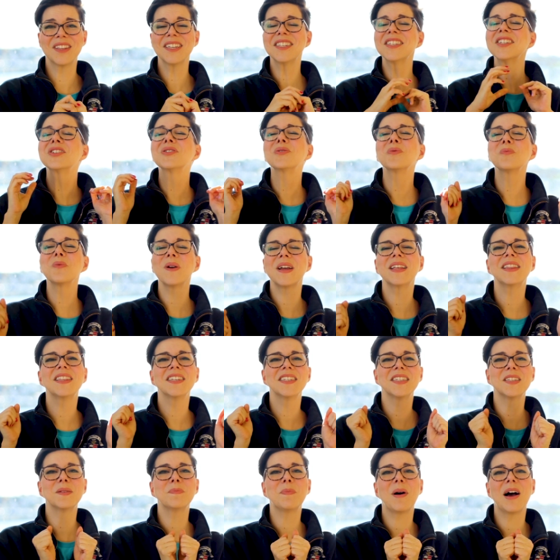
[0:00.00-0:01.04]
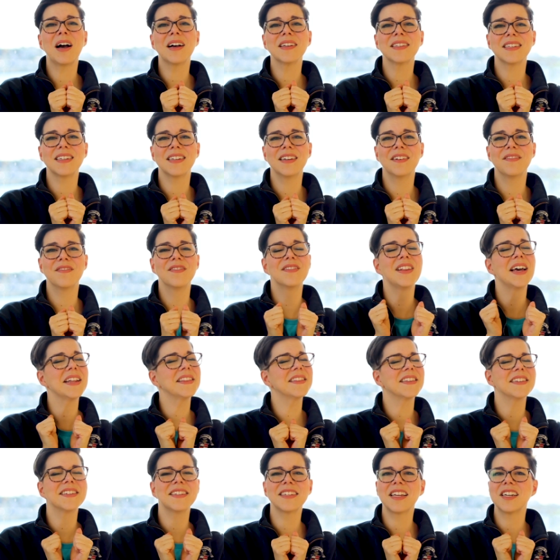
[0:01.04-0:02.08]
This is great. This is positive.
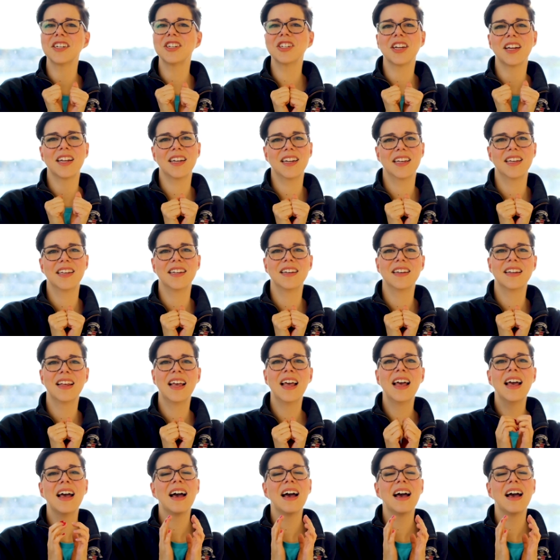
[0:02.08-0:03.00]
Let the sunshine in.